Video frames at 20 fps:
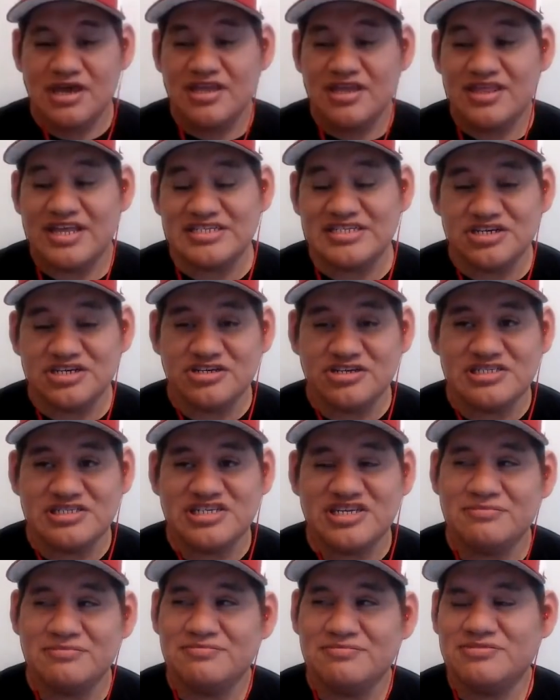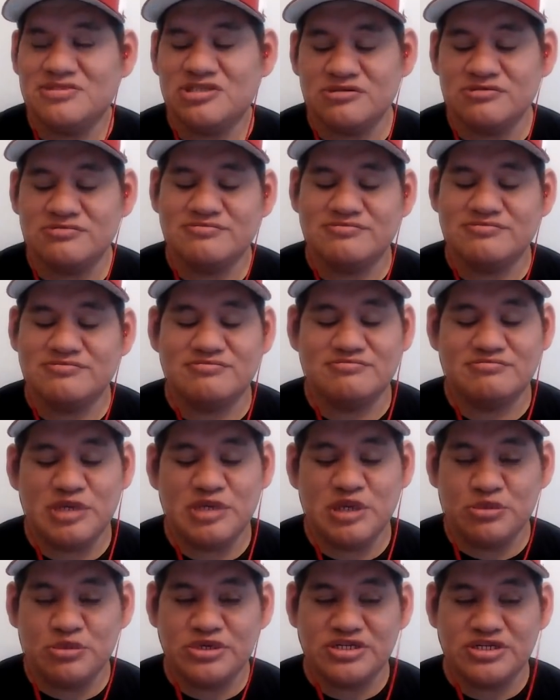That's a good tip. So
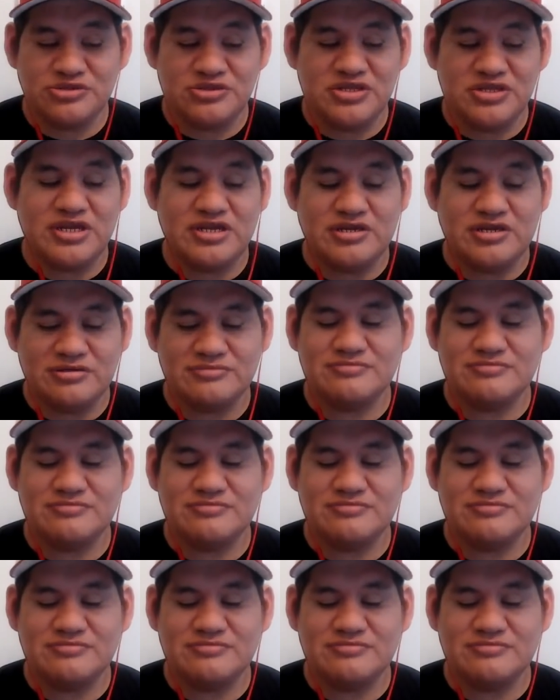people can do that now